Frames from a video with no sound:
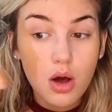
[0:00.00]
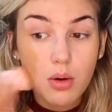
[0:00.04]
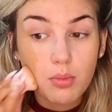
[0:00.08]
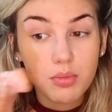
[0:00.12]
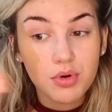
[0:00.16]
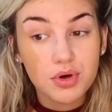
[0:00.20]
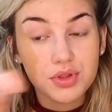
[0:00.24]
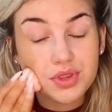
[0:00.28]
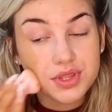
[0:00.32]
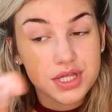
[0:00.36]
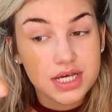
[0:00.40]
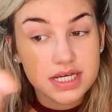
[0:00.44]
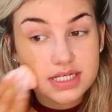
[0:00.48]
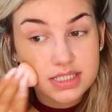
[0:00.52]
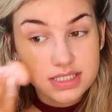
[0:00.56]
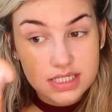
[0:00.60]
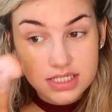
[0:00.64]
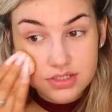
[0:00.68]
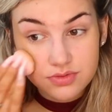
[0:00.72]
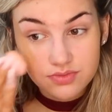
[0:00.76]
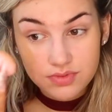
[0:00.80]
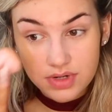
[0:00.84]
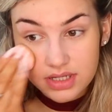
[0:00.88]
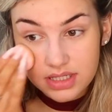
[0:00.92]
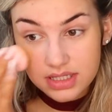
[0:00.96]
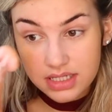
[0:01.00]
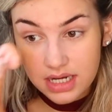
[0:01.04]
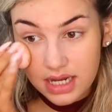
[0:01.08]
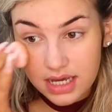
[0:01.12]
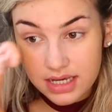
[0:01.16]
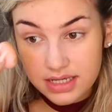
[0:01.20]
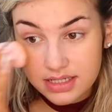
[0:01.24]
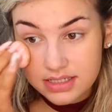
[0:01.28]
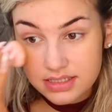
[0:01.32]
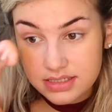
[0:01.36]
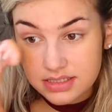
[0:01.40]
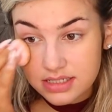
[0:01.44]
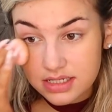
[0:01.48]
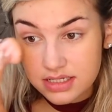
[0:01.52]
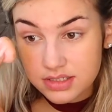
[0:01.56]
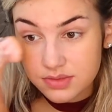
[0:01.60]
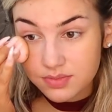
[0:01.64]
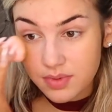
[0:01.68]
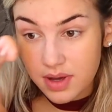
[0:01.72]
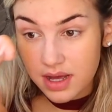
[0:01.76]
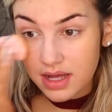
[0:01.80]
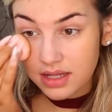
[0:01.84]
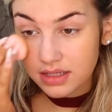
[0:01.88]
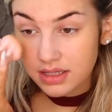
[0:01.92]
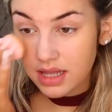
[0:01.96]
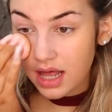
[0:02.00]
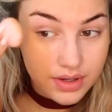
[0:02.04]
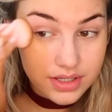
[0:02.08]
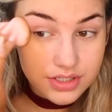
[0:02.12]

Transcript: But this is really nice as well.